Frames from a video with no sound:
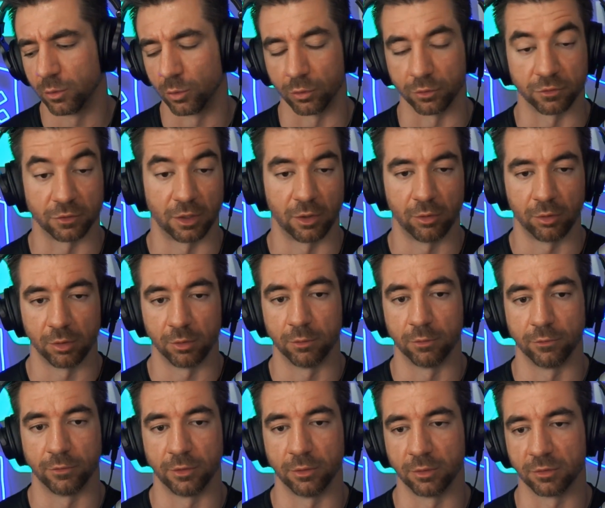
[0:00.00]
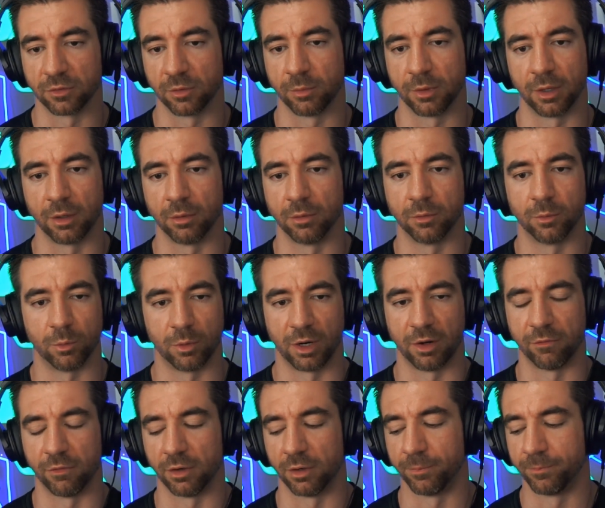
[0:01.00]
or security reviewing something,
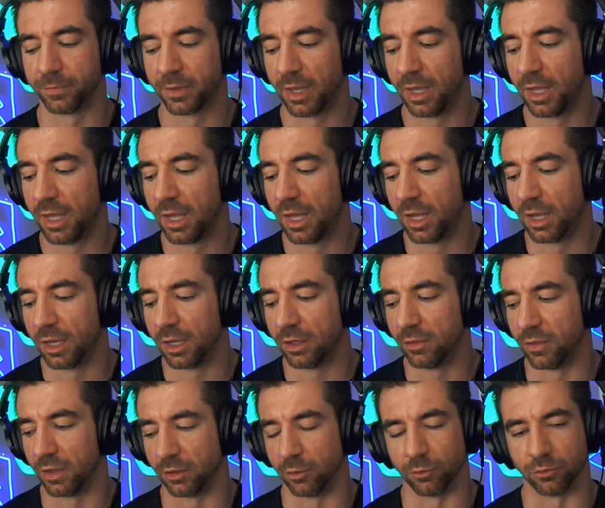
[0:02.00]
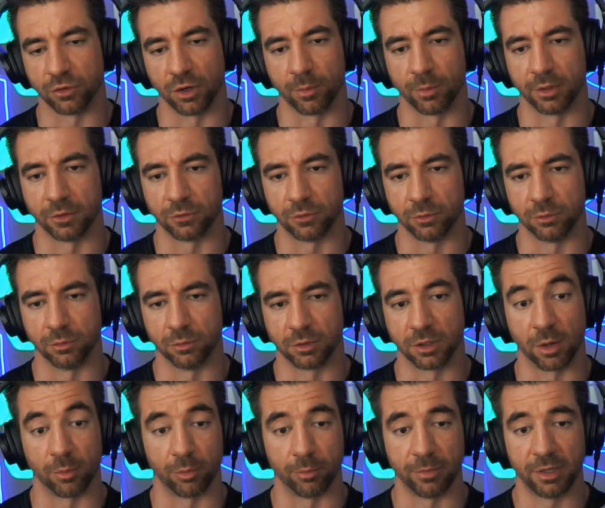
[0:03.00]
whatever. Then you'll jump onto a
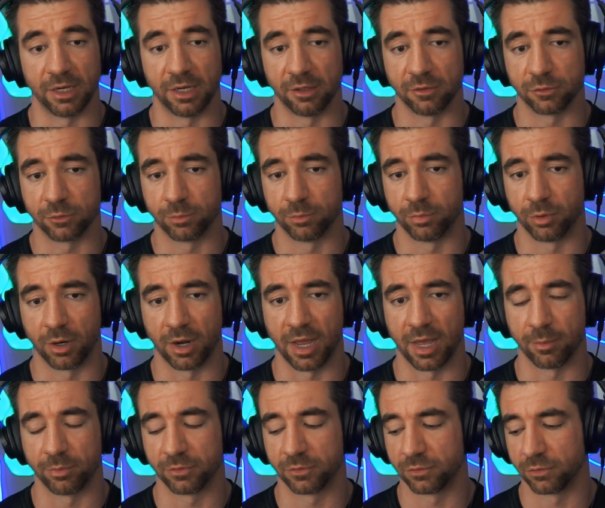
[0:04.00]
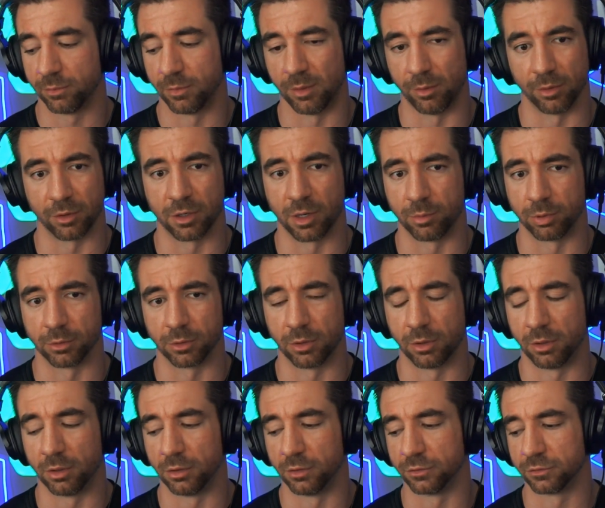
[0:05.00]
couple meetings, perhaps, maybe a couple
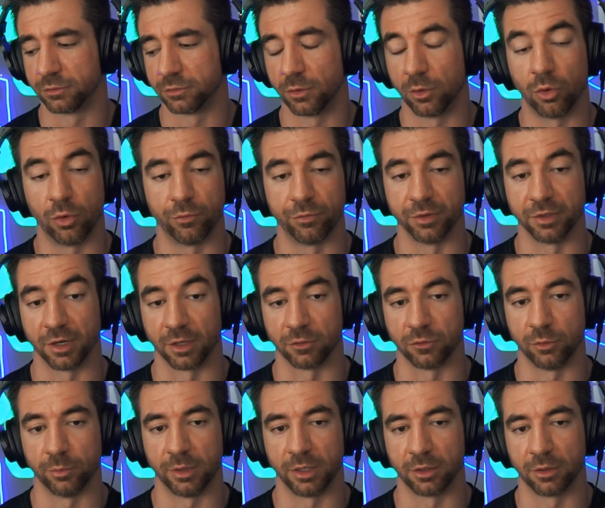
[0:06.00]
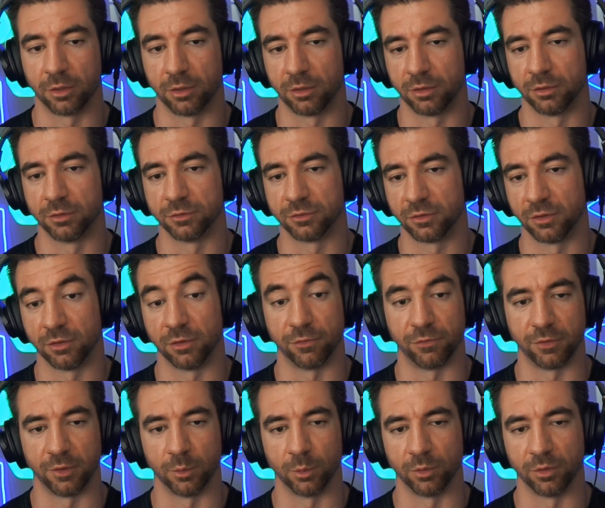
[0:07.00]
calls. Hopefully, not too many calls. The
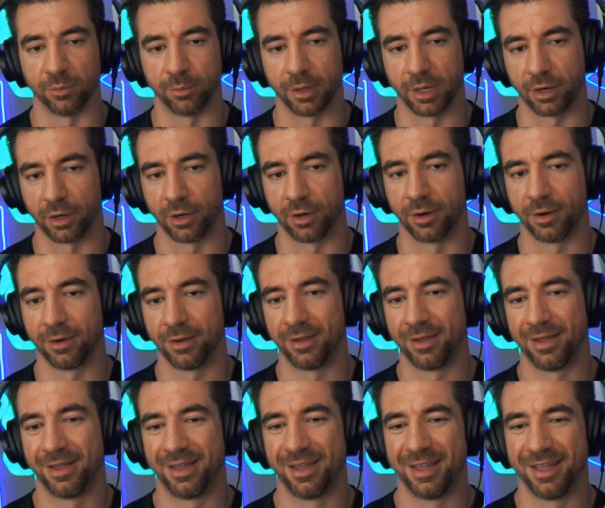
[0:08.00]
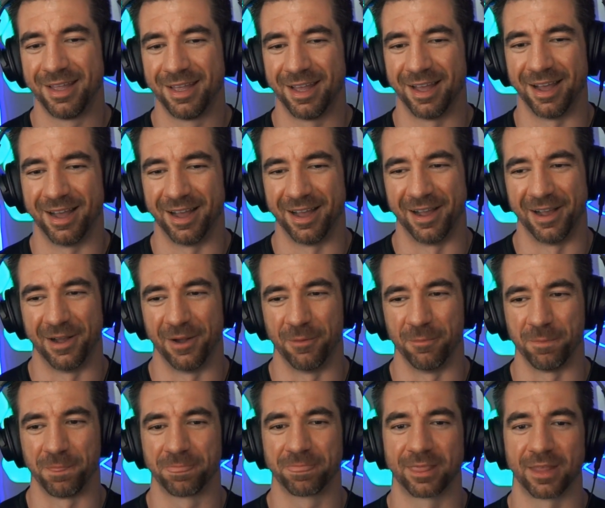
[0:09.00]
fewer, the better.
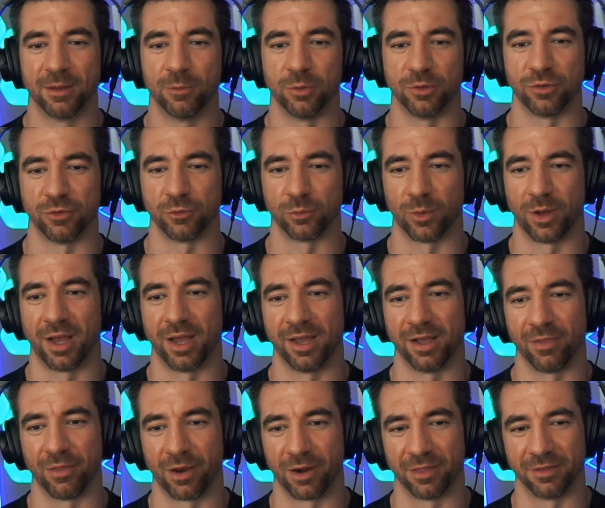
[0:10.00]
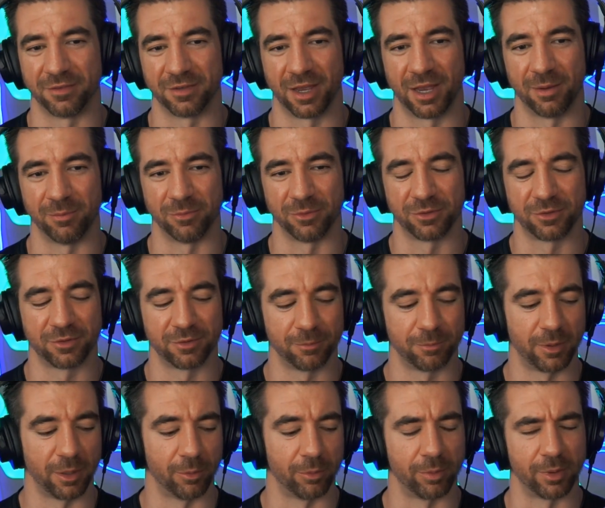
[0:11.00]
Um, which is why a lot of the times
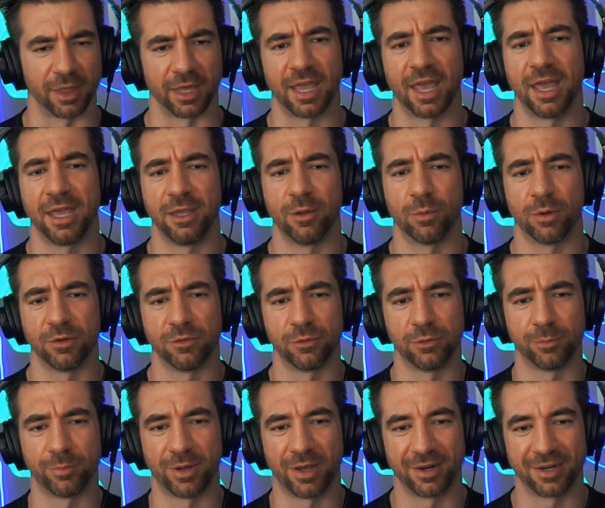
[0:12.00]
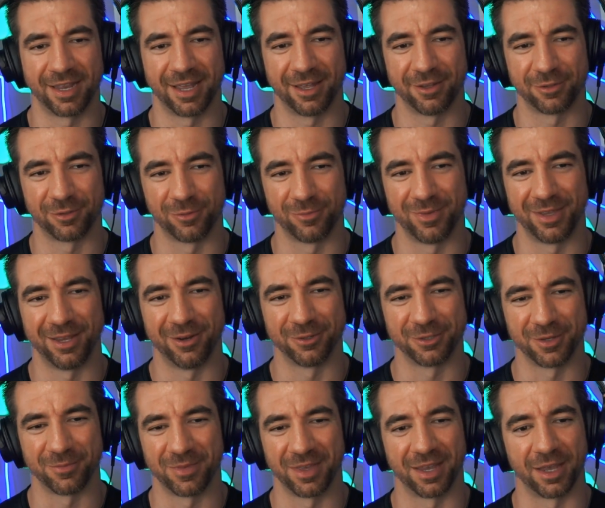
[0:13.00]
people will be like, "Hey, you want to do a podcast with me or
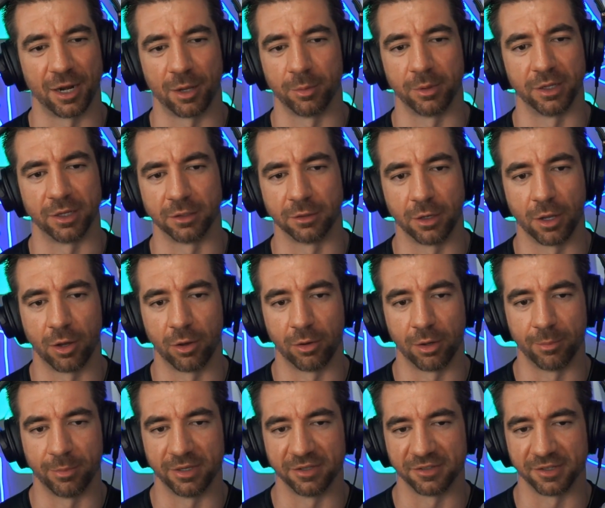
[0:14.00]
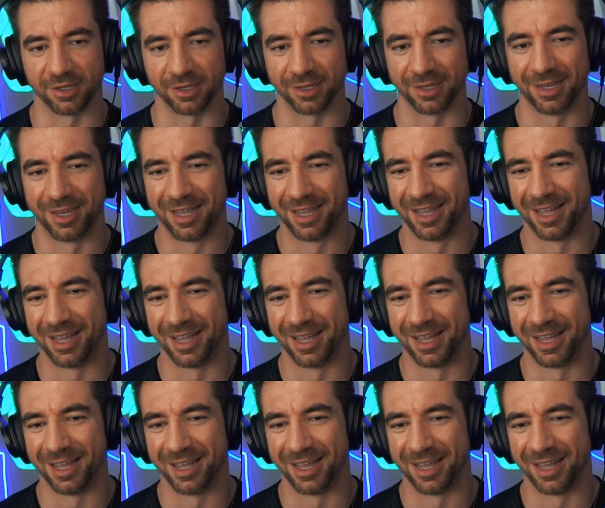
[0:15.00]
something?" And I'll be like, "No, I'm busy,"